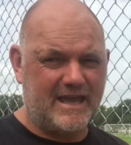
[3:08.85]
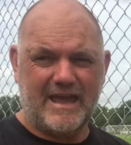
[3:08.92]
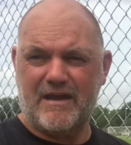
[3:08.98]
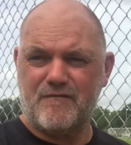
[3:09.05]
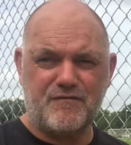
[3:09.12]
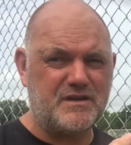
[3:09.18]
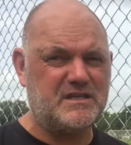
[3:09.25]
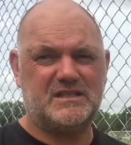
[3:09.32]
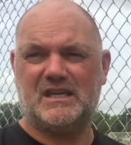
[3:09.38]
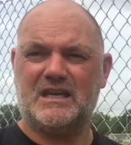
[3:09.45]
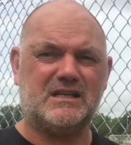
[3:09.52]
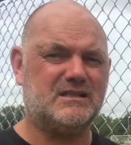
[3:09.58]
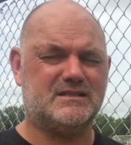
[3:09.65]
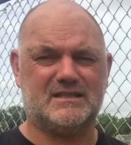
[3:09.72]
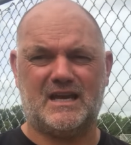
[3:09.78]
every
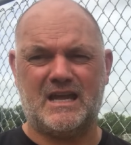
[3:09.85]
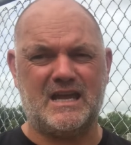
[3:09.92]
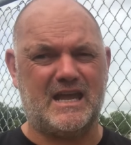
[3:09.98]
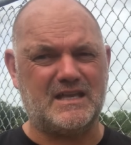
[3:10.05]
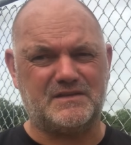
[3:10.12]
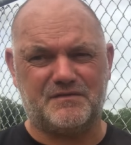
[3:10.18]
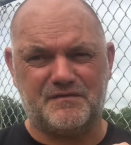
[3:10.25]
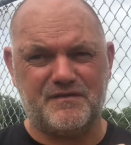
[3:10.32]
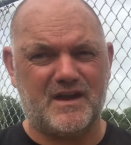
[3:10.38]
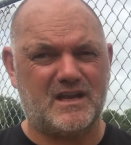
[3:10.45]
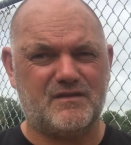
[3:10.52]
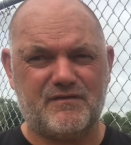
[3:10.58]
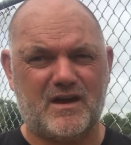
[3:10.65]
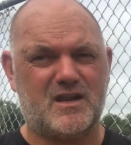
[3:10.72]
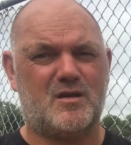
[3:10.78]
single day. It's
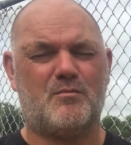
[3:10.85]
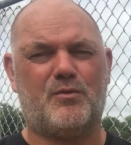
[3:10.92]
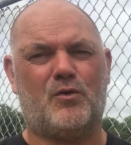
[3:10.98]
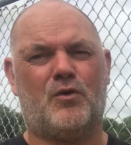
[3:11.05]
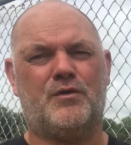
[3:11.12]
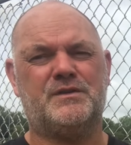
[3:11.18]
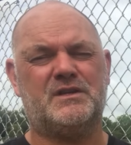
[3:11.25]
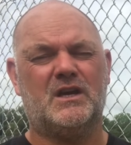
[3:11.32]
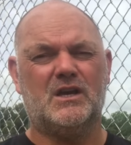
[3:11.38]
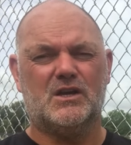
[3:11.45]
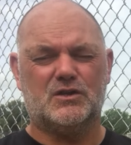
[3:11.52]
very, very important.